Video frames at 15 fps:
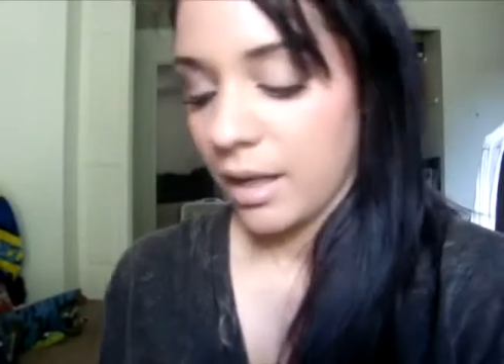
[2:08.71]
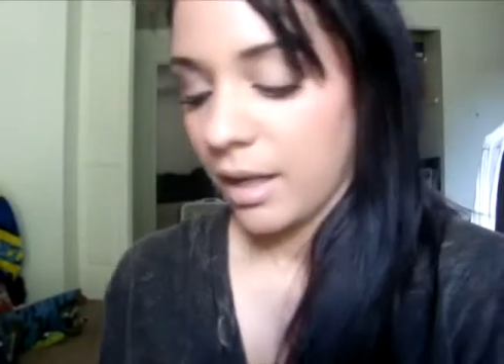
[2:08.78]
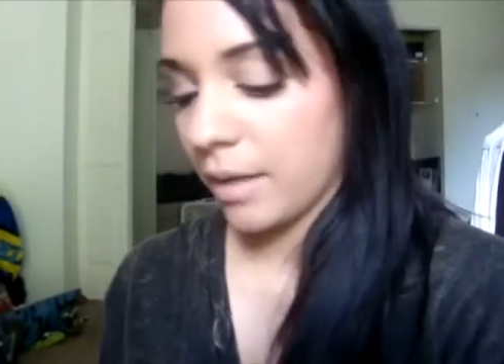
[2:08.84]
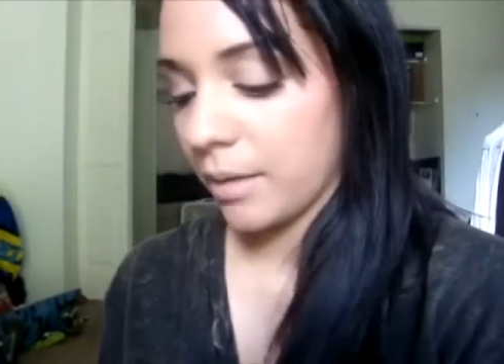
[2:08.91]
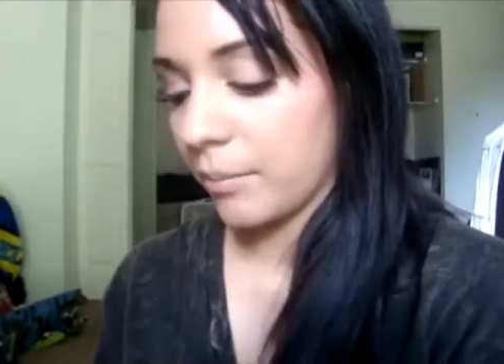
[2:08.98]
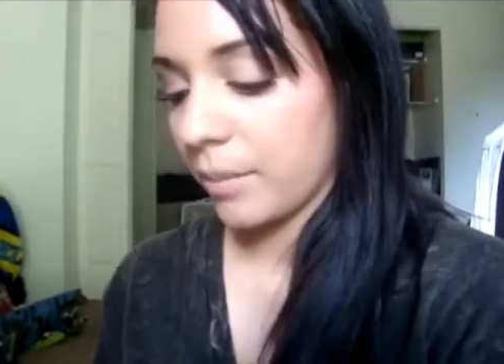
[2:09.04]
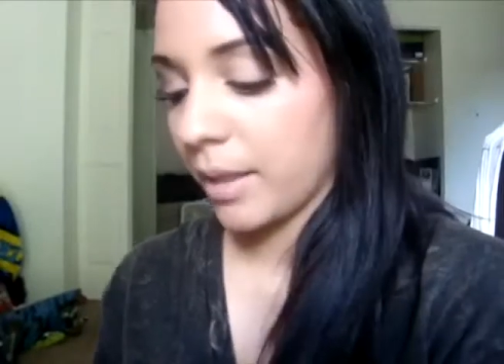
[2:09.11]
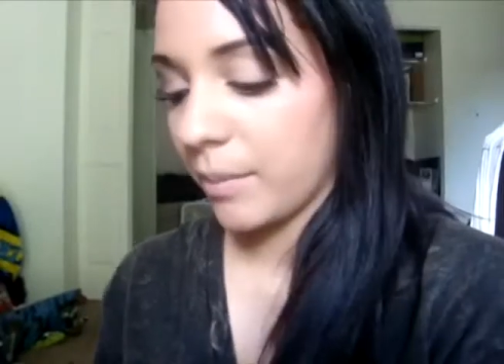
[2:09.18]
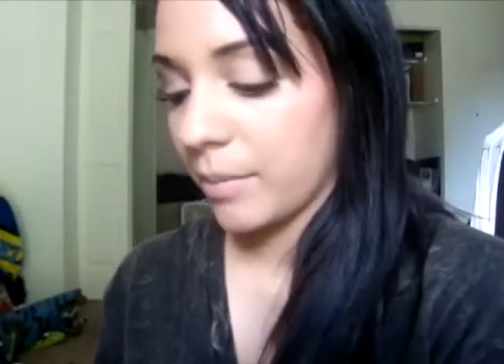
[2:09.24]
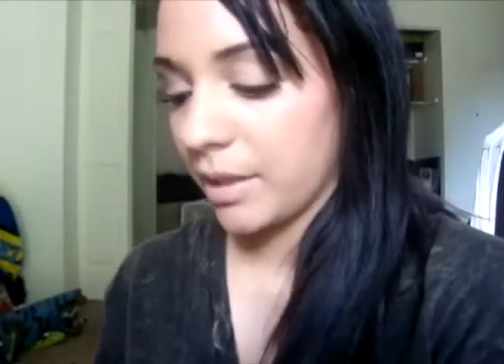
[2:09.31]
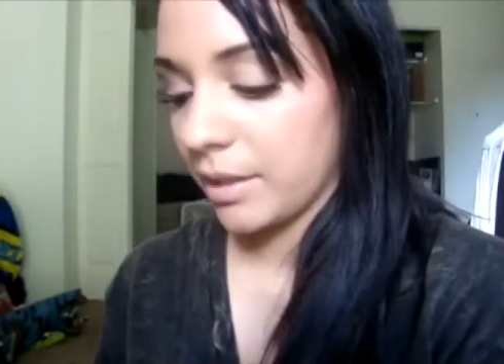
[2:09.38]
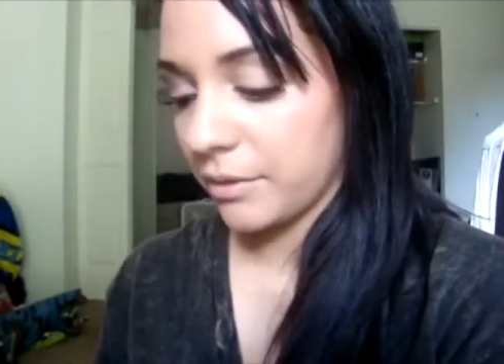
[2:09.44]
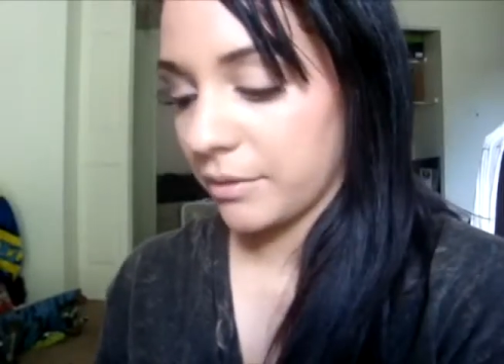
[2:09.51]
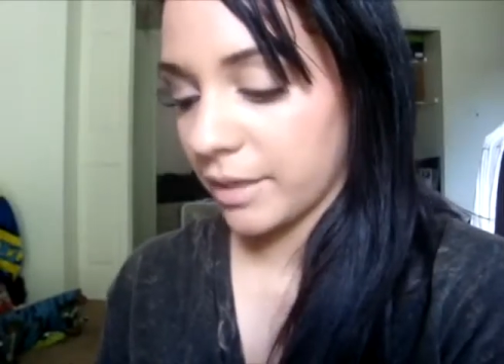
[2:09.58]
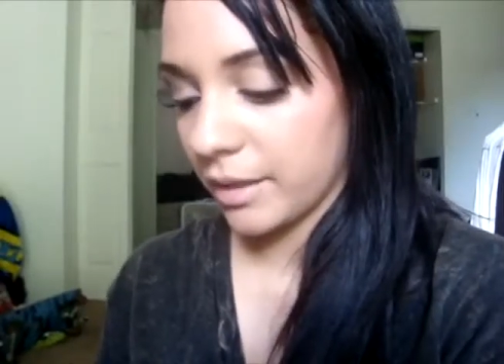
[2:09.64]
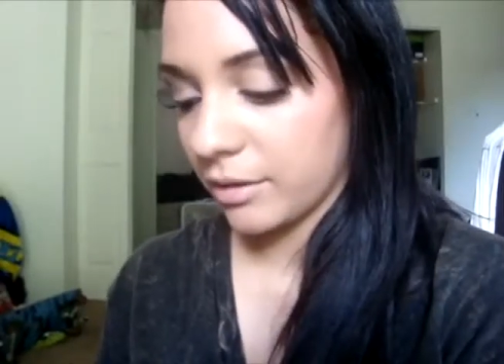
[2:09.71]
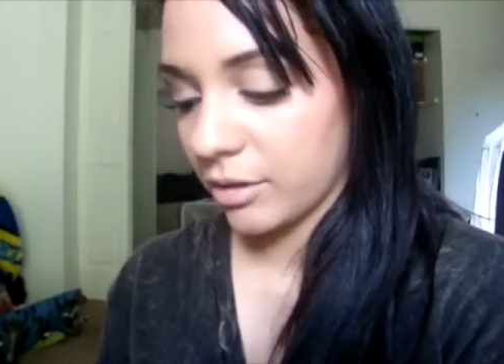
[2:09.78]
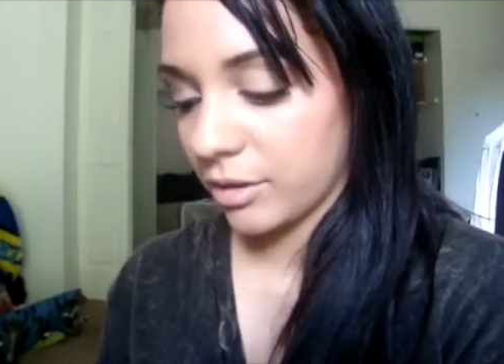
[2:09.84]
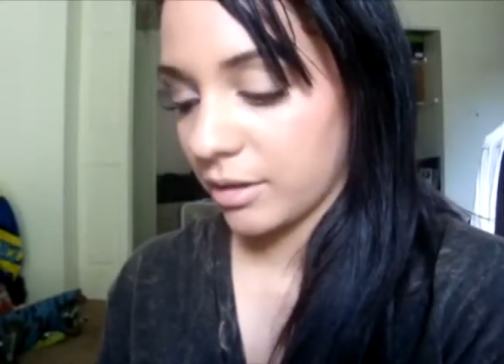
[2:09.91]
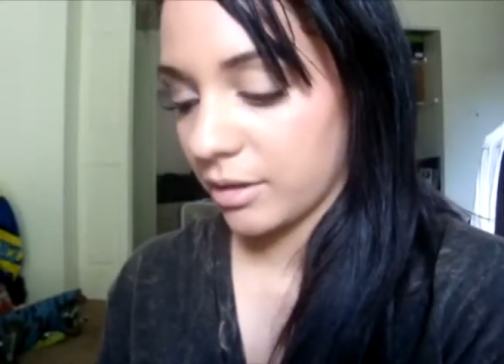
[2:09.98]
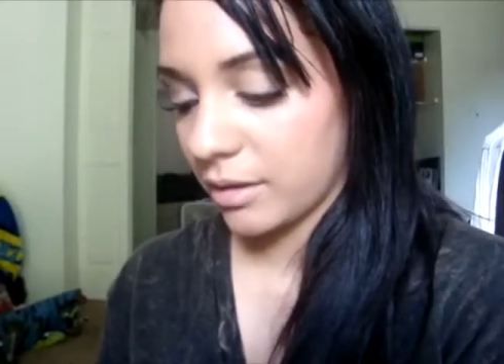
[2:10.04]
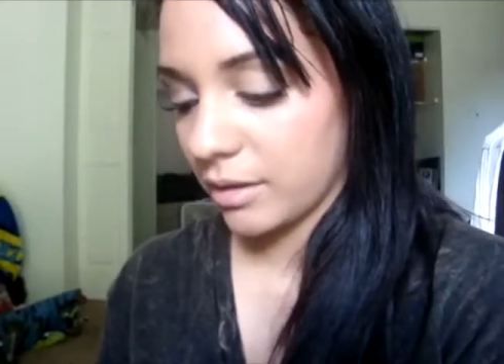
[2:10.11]
but I'm going to use it
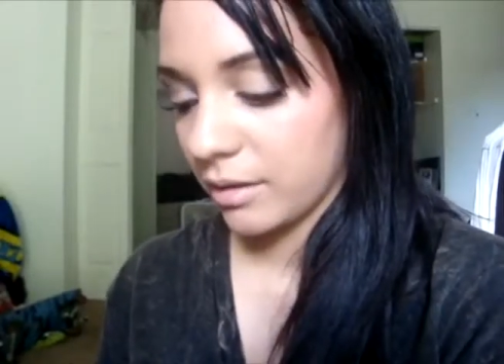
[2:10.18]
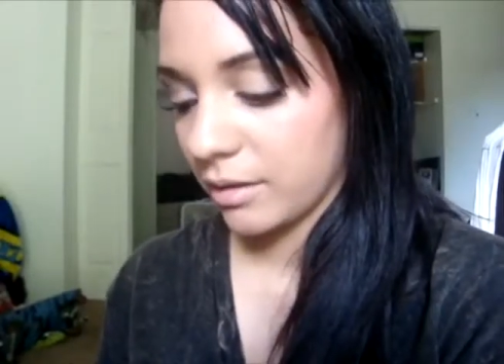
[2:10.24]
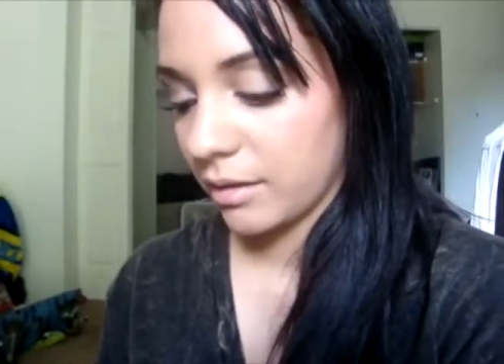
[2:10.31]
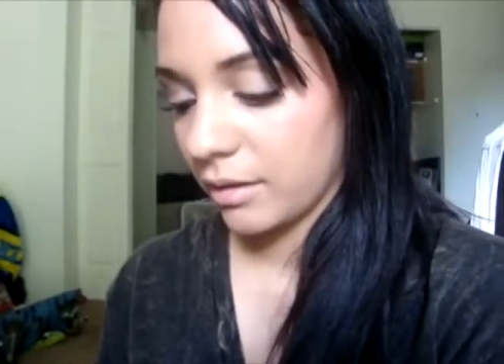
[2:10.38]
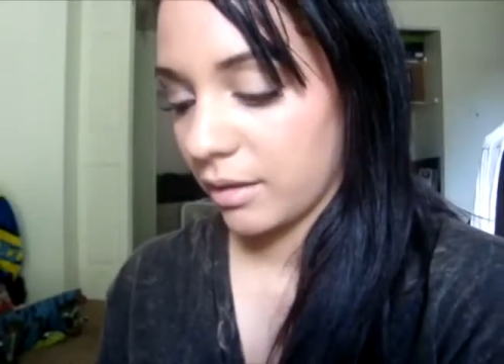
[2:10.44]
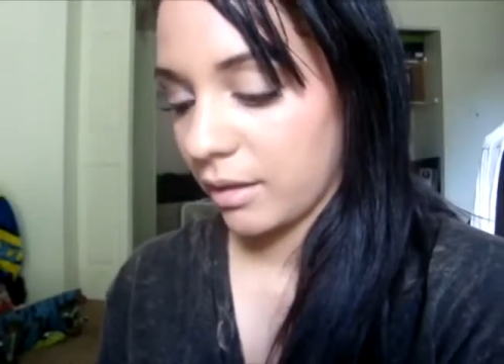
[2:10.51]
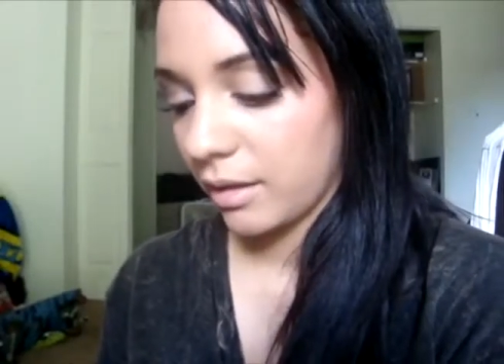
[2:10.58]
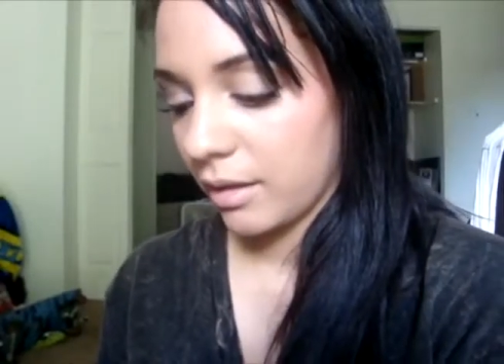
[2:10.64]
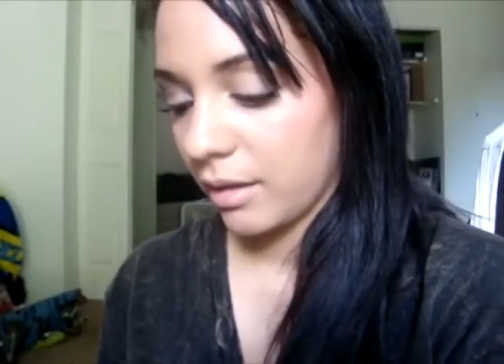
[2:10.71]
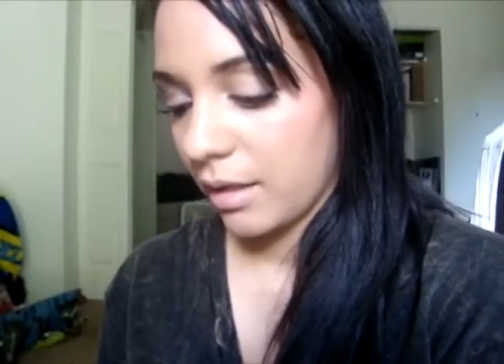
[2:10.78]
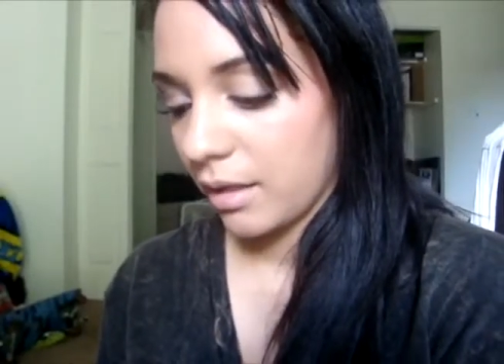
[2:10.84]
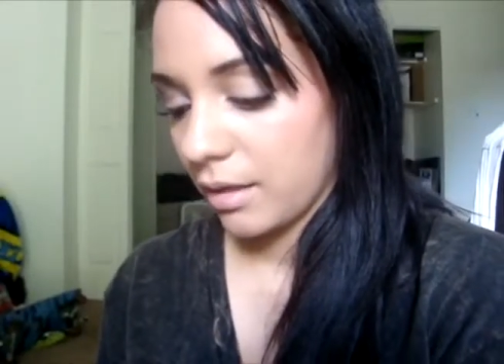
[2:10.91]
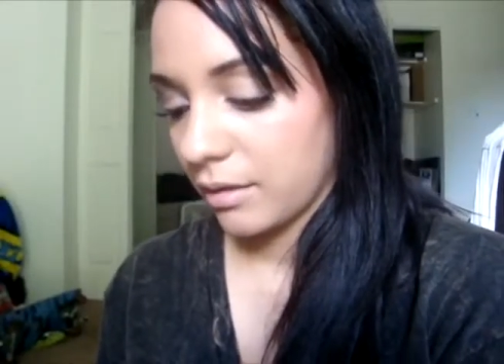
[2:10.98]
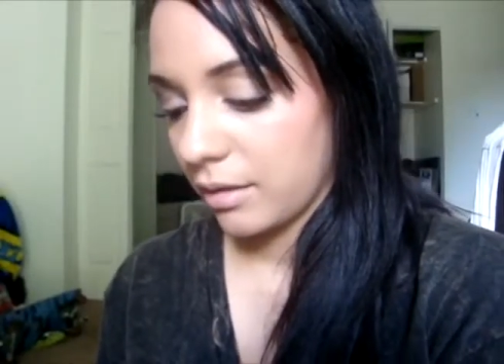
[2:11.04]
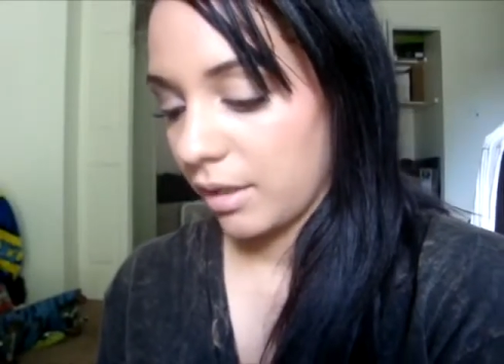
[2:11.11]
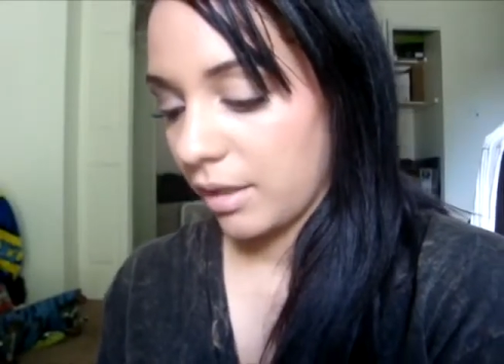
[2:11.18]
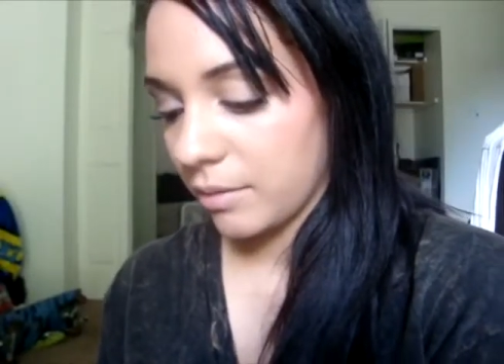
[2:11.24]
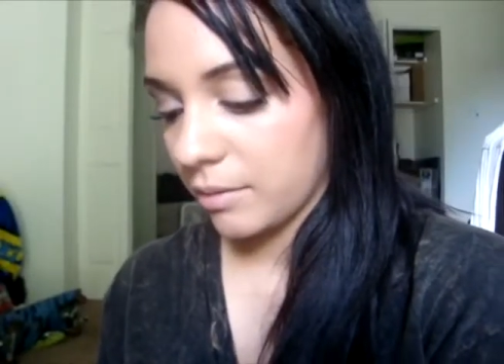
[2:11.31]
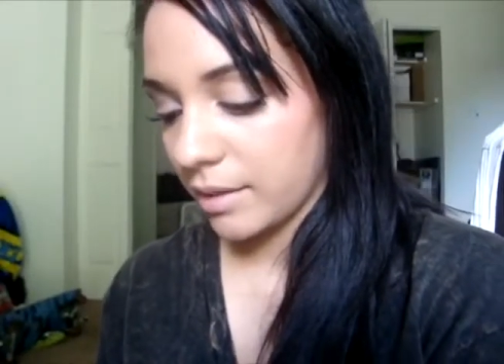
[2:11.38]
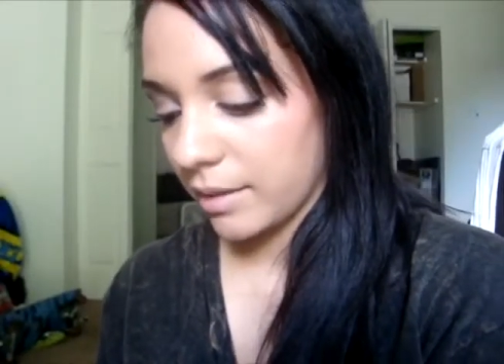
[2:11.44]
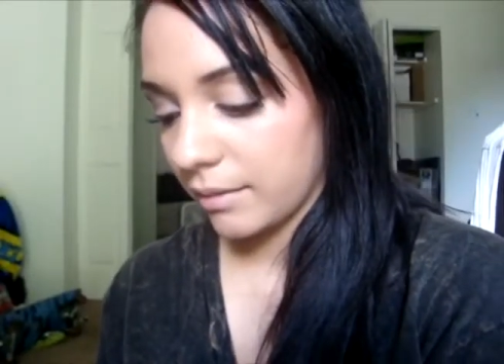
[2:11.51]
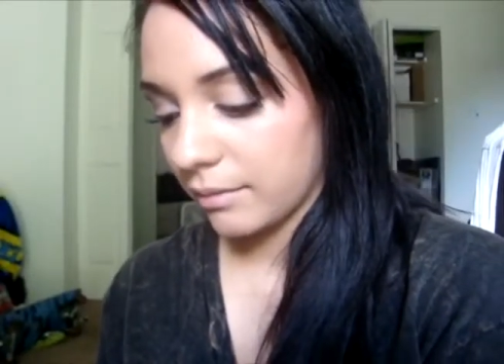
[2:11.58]
just to
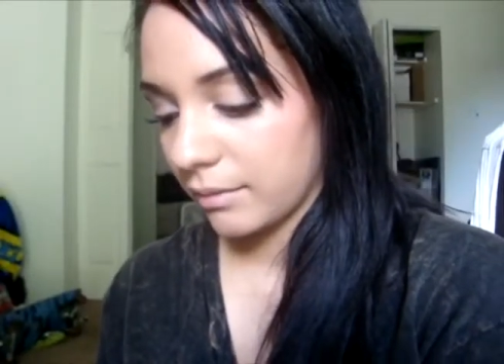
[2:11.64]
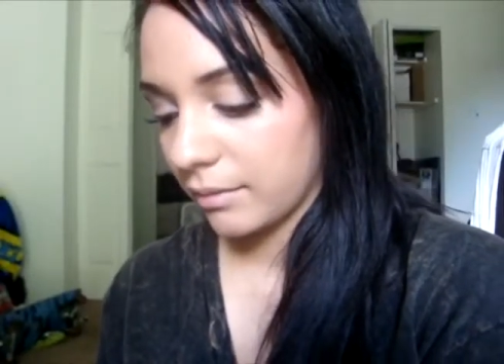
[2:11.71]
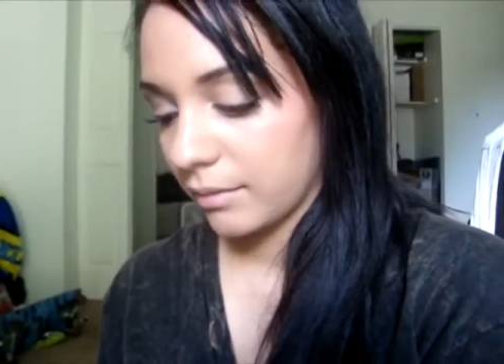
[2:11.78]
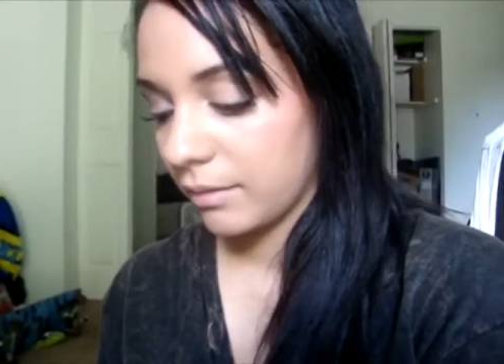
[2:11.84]
use it,